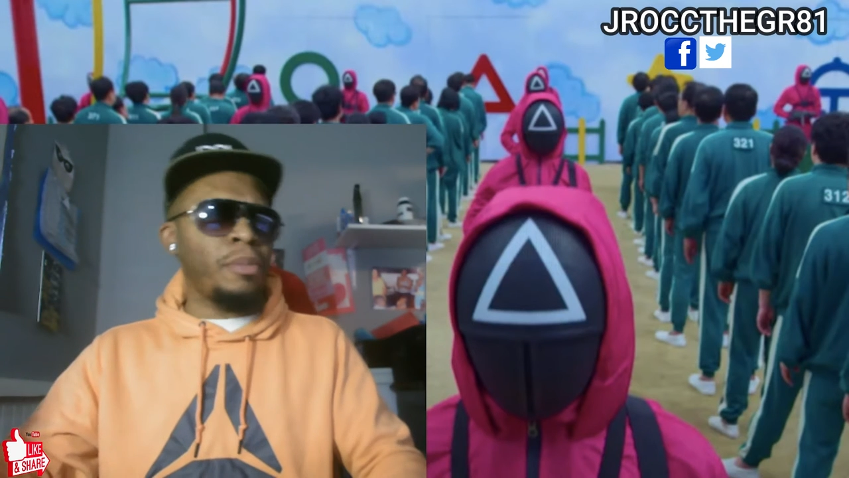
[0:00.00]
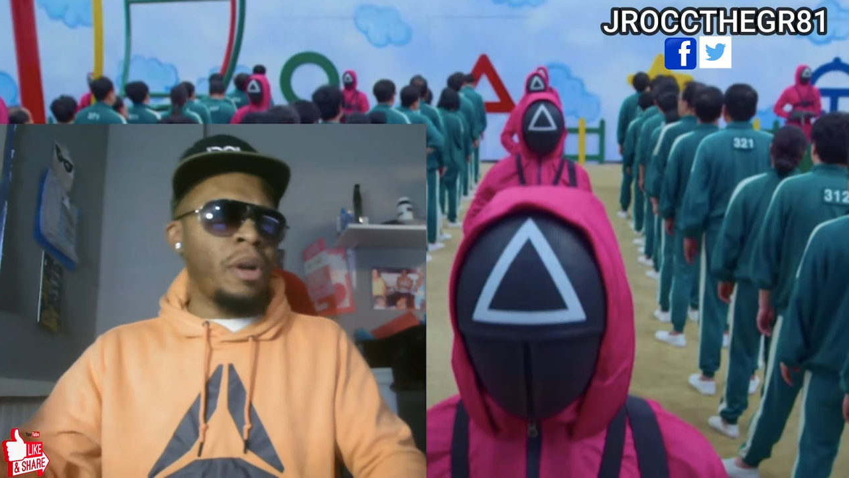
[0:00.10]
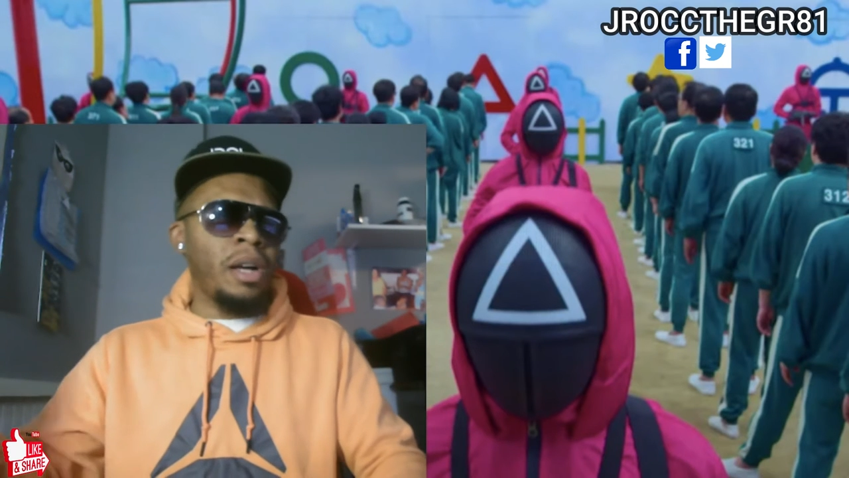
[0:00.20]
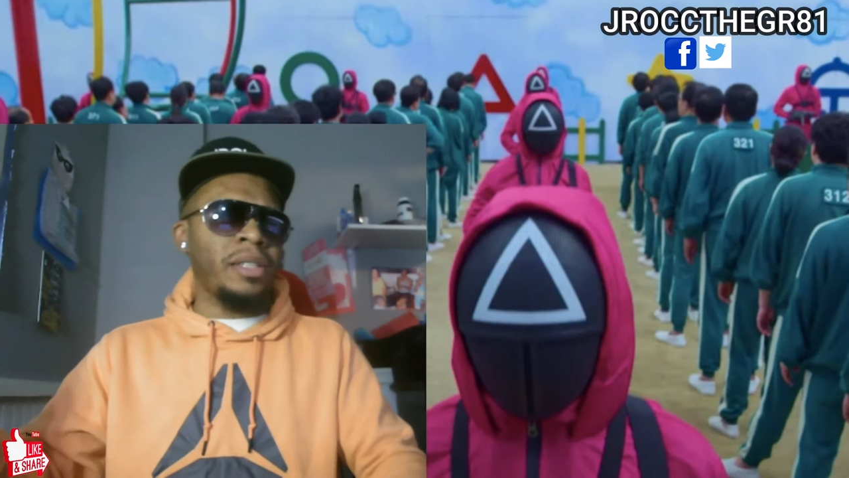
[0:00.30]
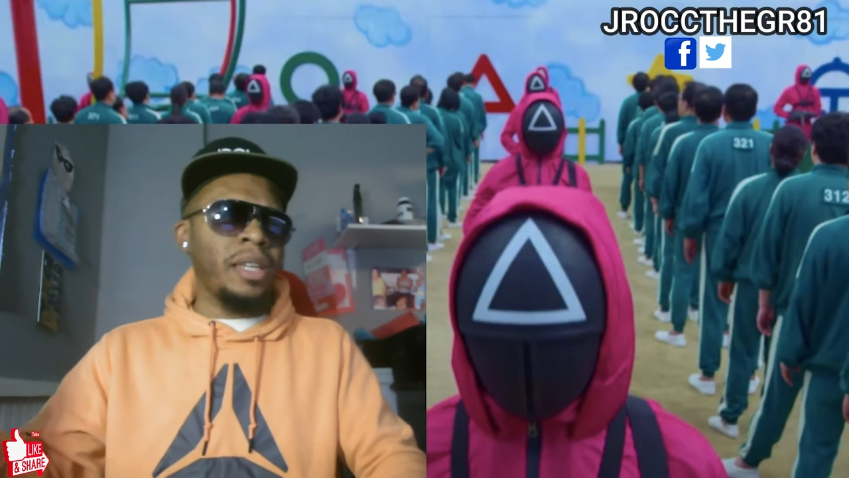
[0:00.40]

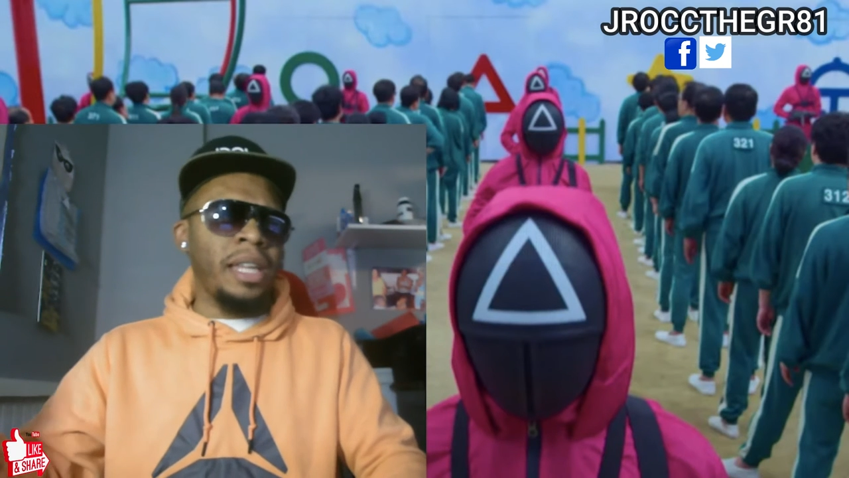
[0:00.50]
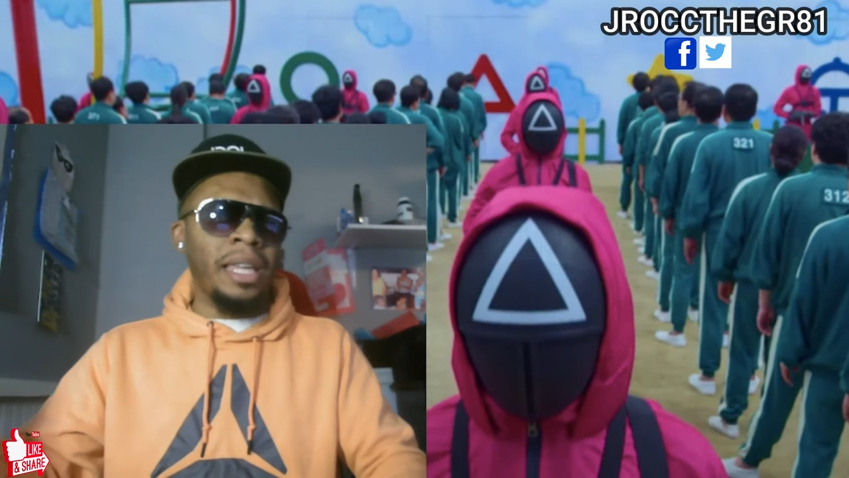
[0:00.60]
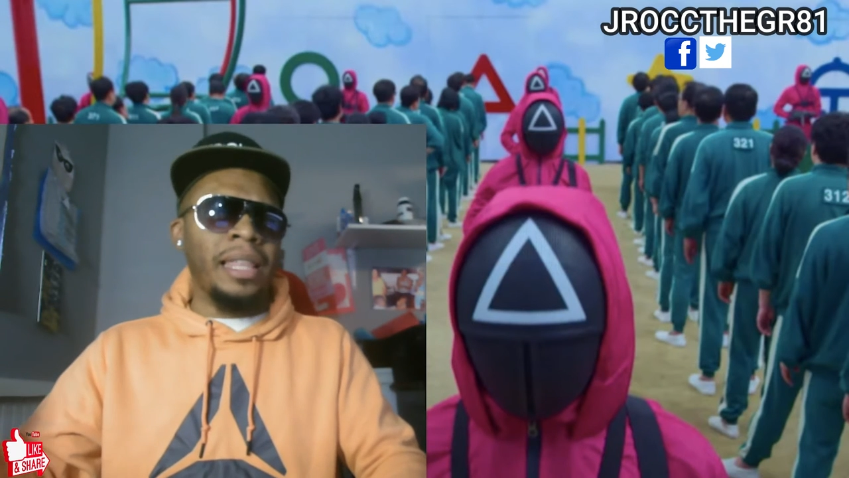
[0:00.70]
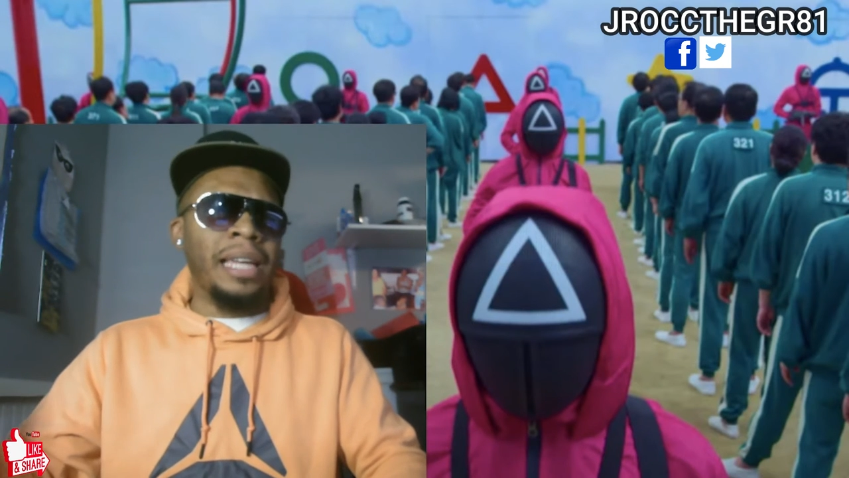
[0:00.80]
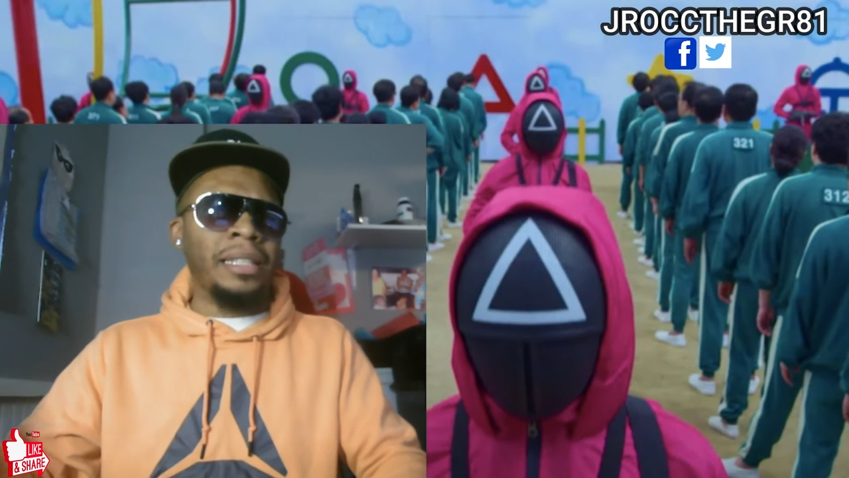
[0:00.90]
LeBron said he
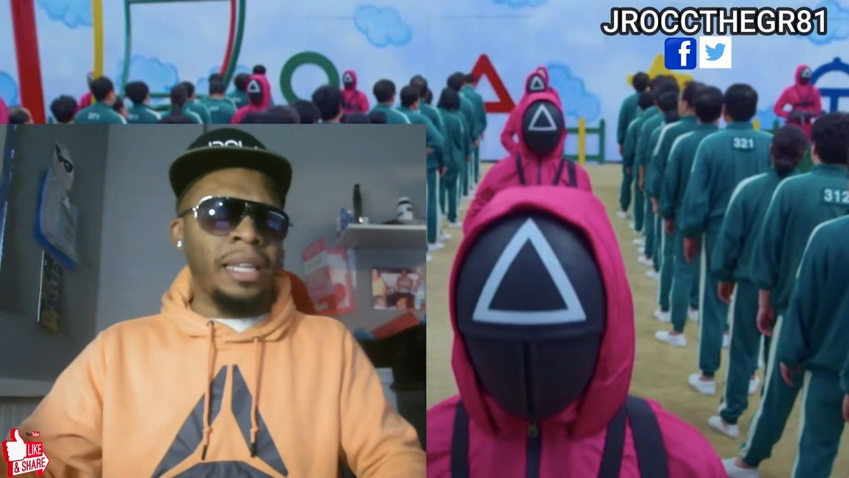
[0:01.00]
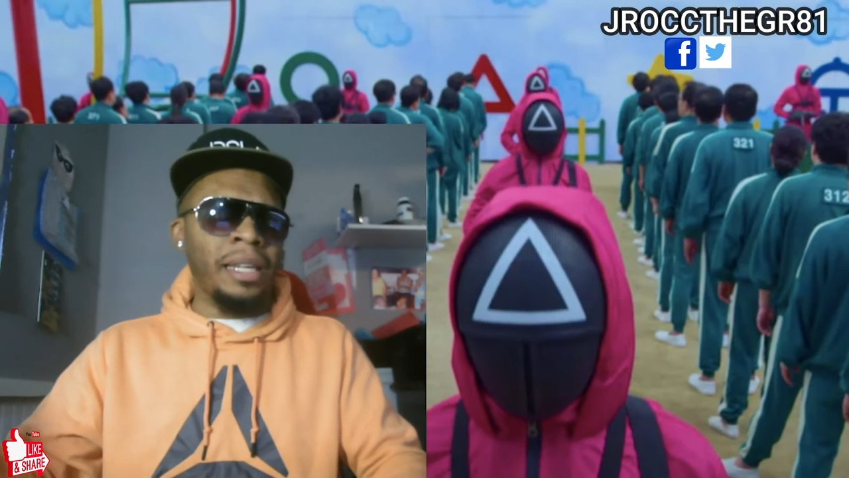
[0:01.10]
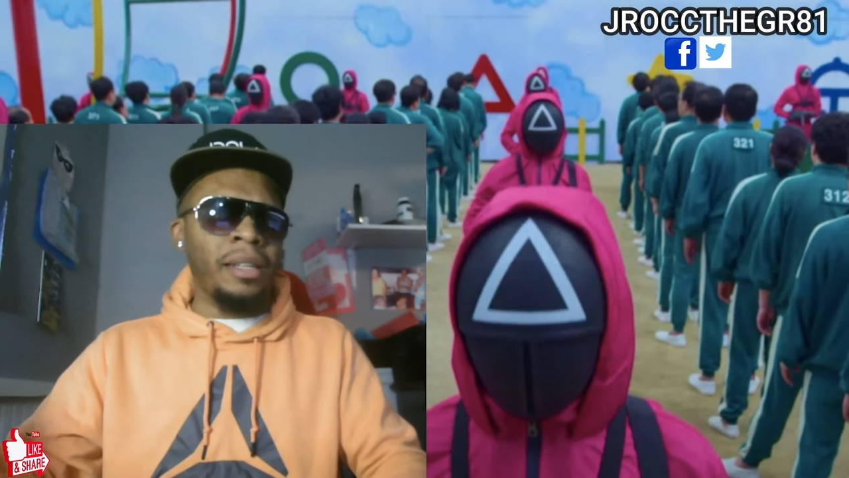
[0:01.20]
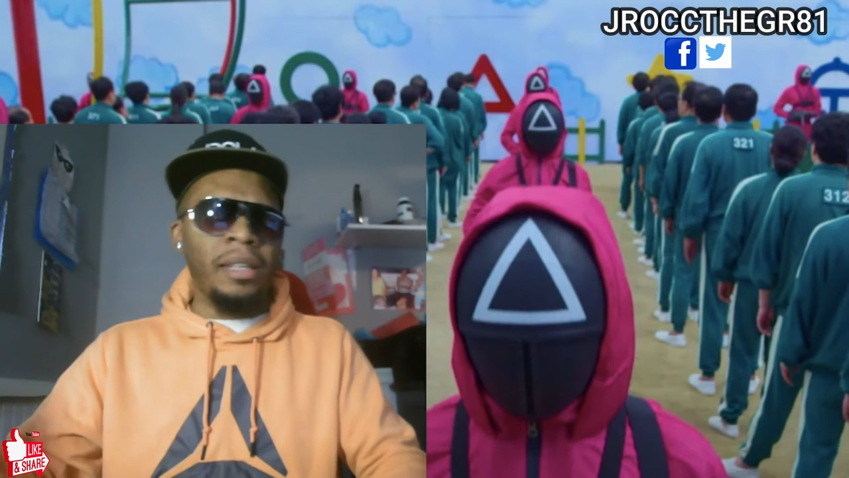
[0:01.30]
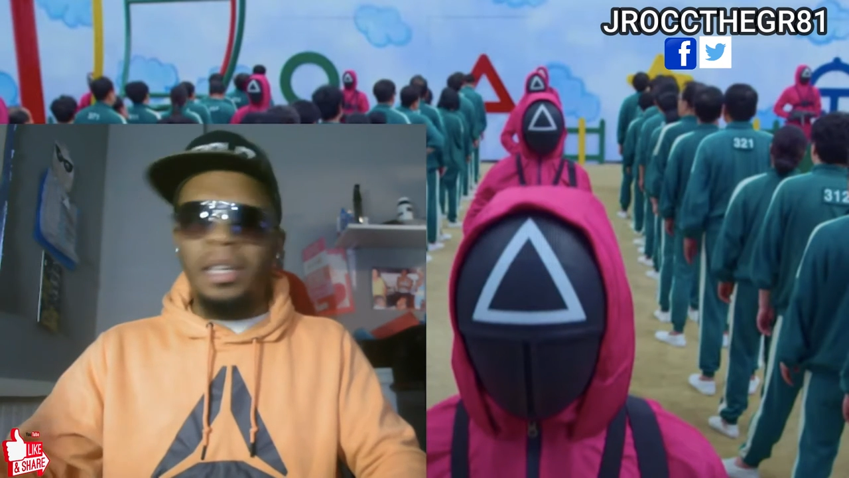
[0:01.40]
ain't like the
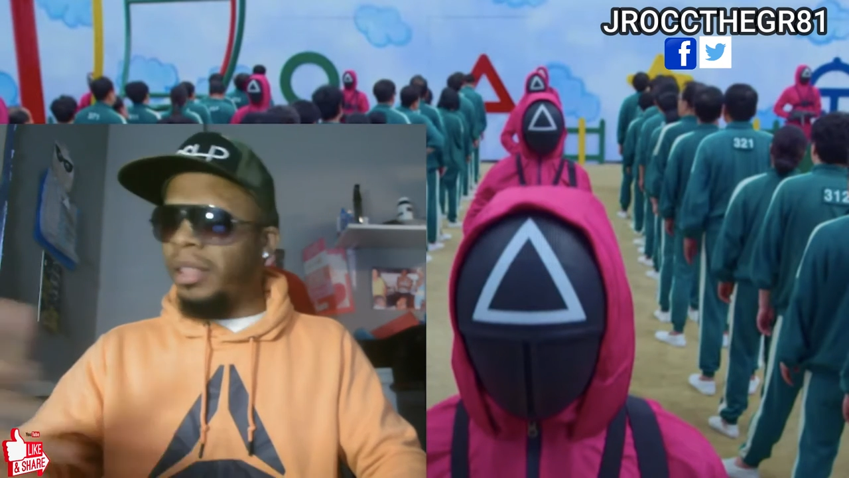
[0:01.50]
ending.